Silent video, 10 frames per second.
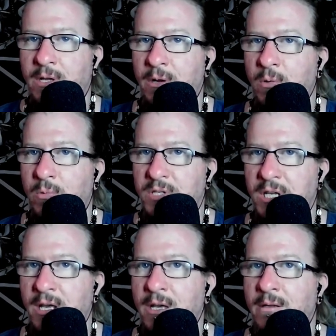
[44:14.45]
You know,
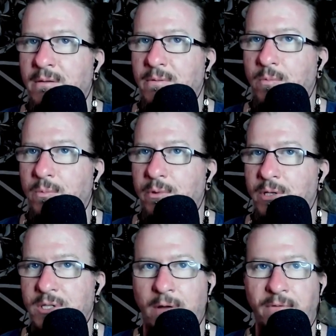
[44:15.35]
seeing
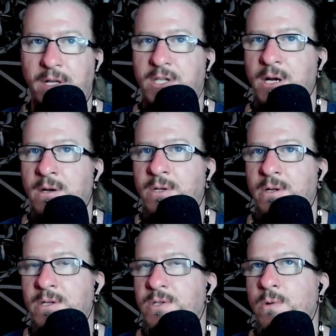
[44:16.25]
the stuff that he shares on
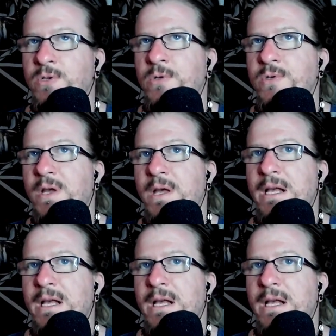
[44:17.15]
his socials,